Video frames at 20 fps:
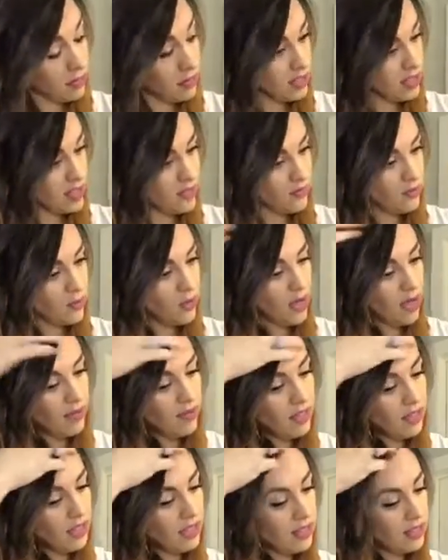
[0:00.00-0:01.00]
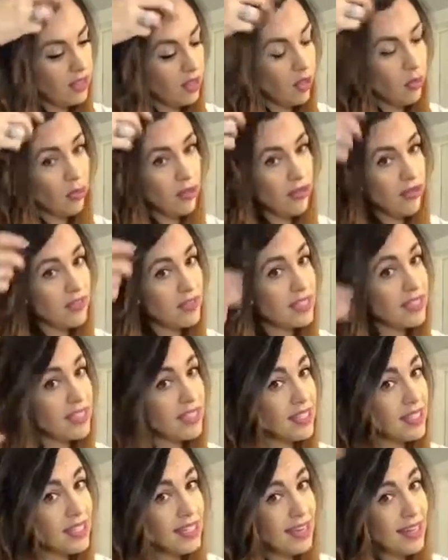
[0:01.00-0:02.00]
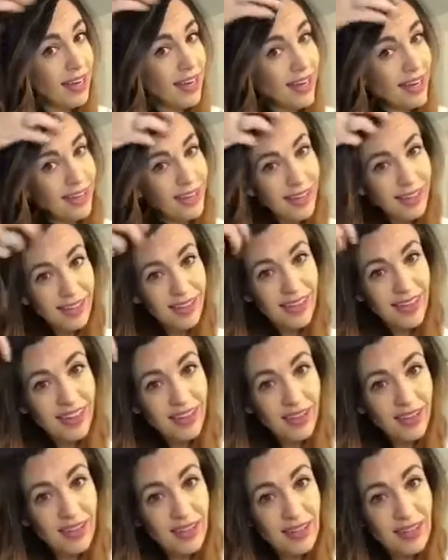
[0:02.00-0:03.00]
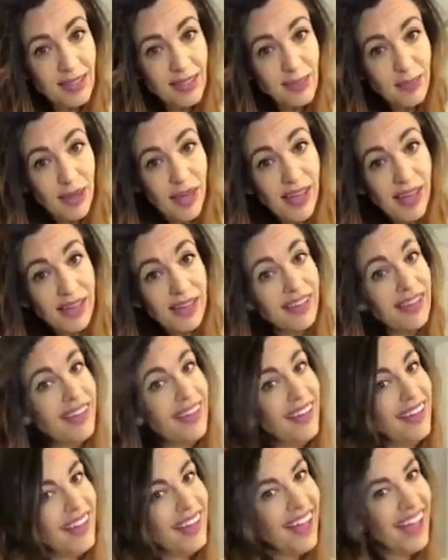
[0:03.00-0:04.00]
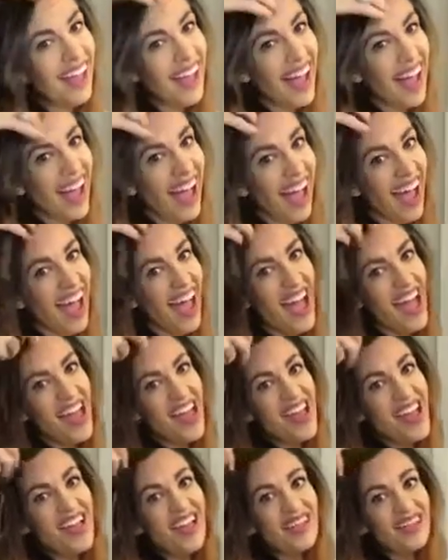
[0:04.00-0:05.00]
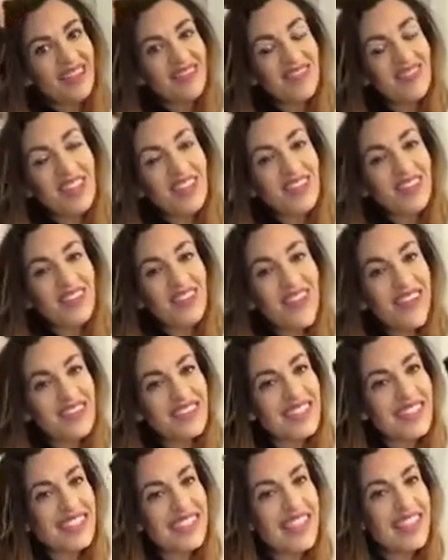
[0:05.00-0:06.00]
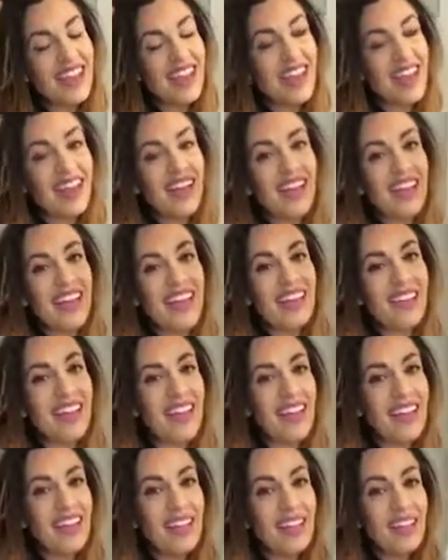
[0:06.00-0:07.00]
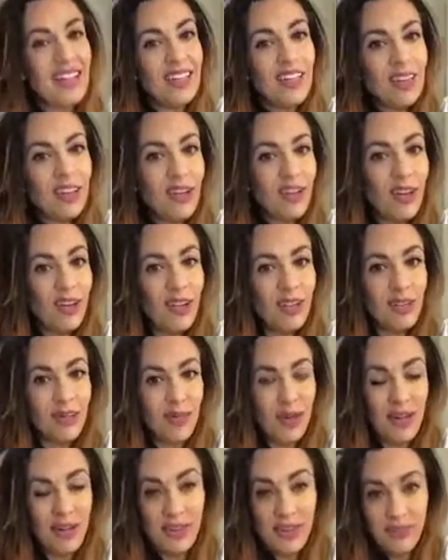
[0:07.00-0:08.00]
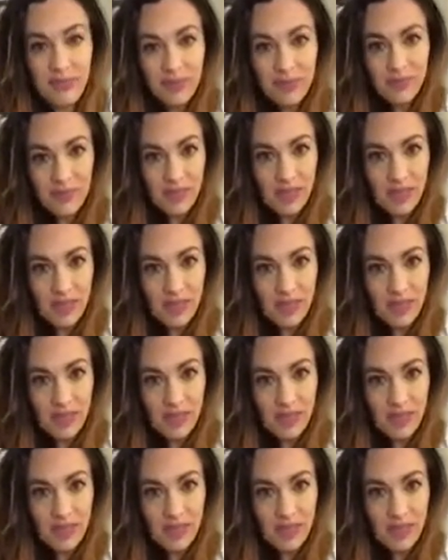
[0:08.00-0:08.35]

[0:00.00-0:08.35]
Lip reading: Because if you have like a little bit of sticky hair, I know that sounds bad, but if you have sticky hair, it like curls better.